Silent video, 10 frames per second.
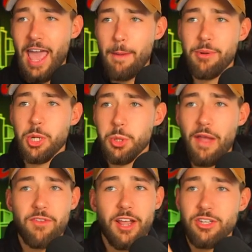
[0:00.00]
happen on
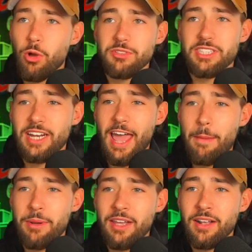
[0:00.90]
draft. I don't see it
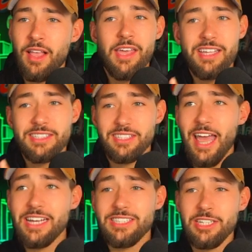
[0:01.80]
happening.
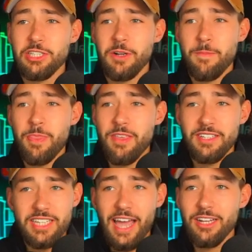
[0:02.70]
Zach Zinter.
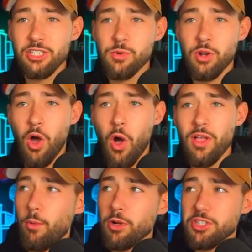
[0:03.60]
This guy can do it all.
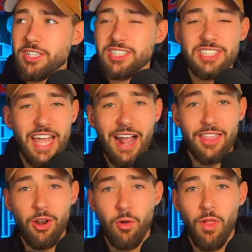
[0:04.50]
We're just going to stack
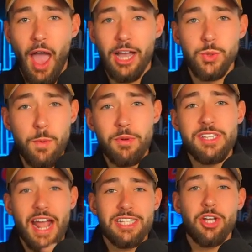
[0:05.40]
that O line because we're
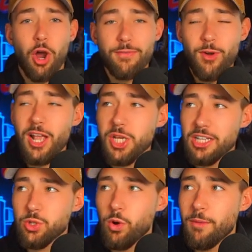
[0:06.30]
protecting our
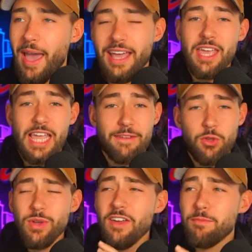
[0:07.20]
franchise quarterback. If
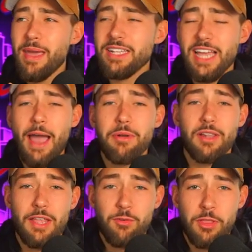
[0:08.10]
you give Maye time to
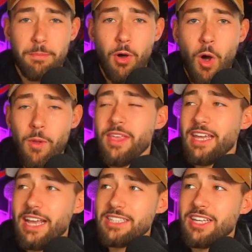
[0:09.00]
deliver the ball,
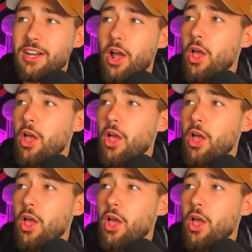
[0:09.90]
he's going to